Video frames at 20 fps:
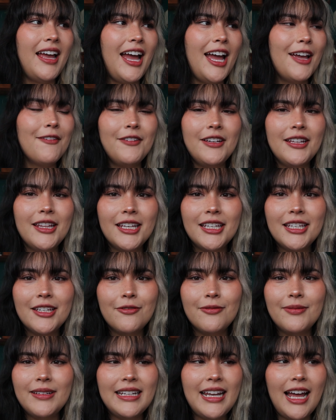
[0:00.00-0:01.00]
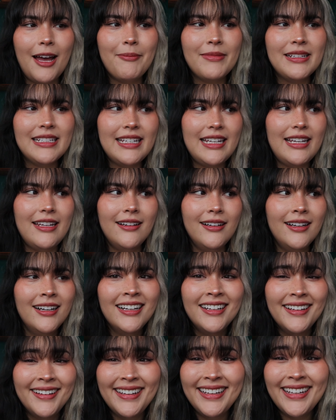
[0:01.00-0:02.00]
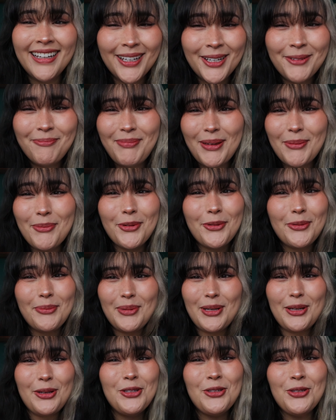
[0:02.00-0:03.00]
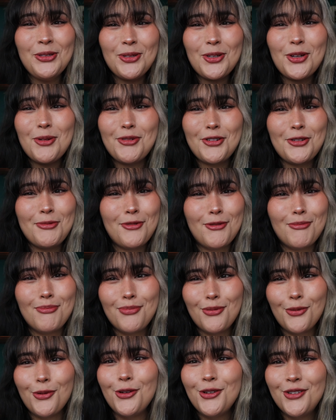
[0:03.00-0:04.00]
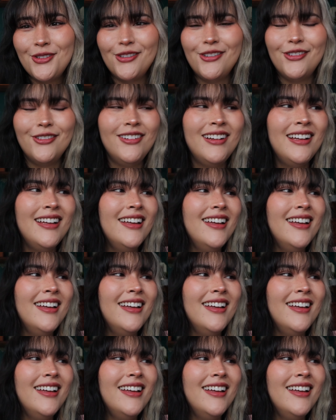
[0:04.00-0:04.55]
if it happened here, people would be so much more brutal